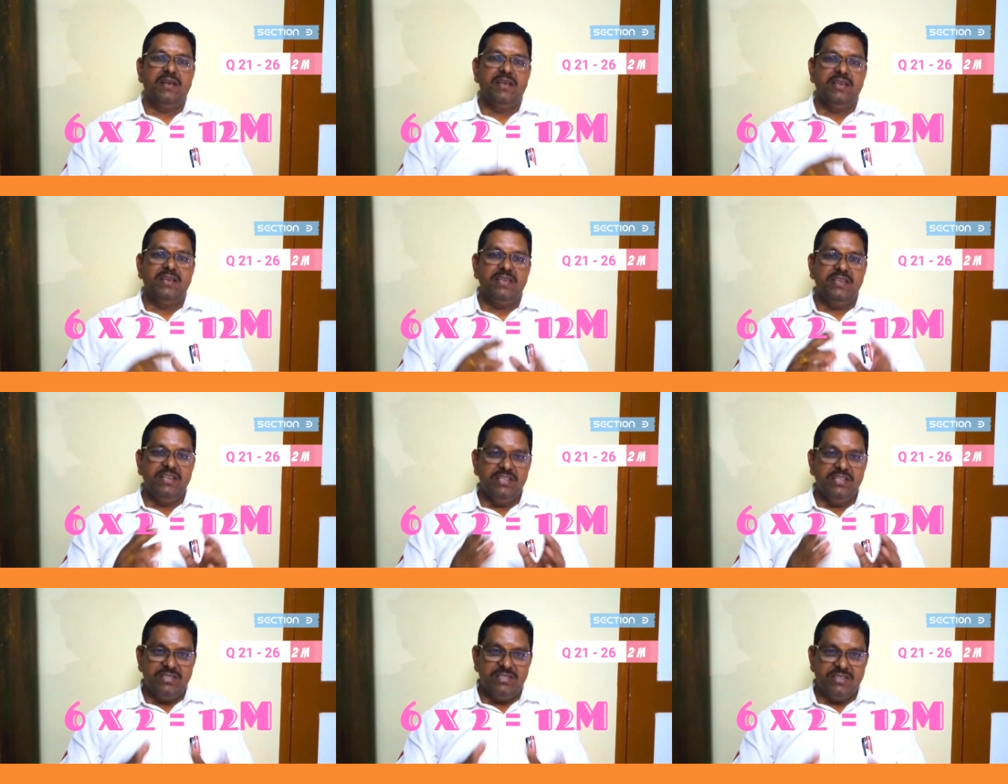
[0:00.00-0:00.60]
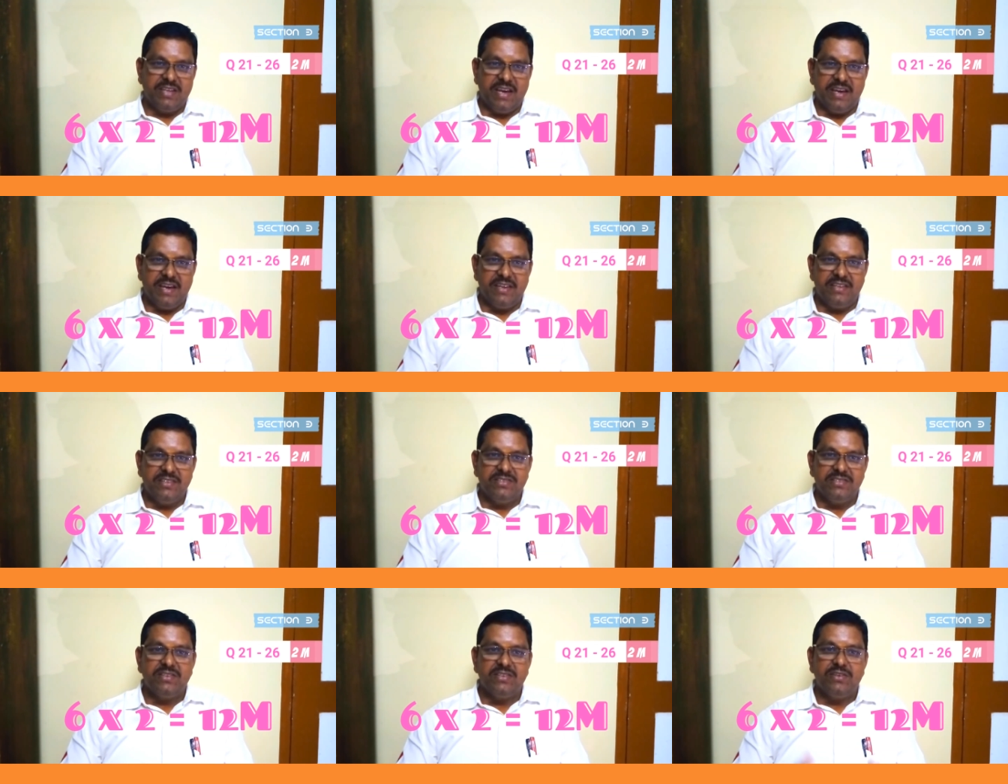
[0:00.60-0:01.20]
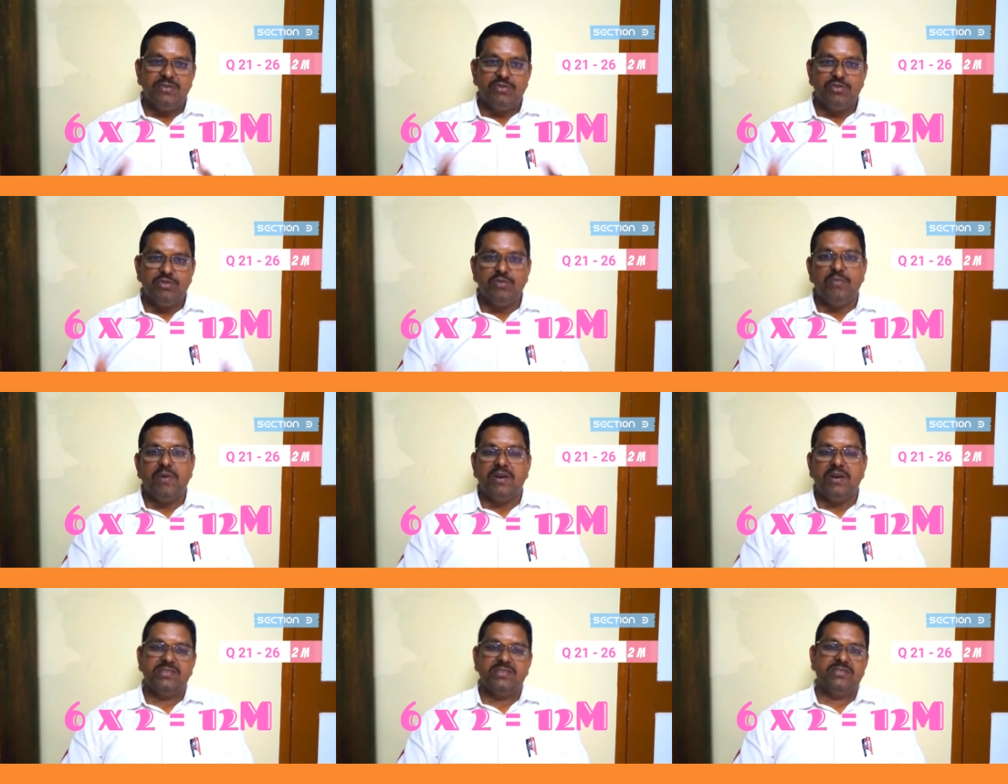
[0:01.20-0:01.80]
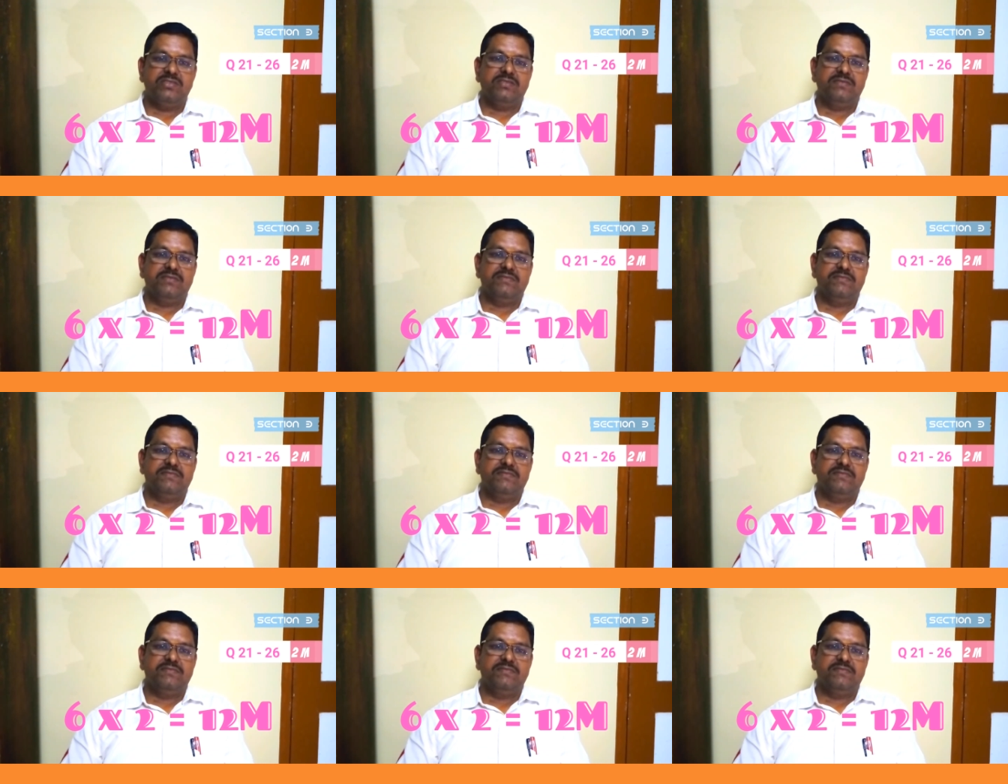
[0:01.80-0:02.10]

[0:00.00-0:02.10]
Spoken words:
each carries 2 marks,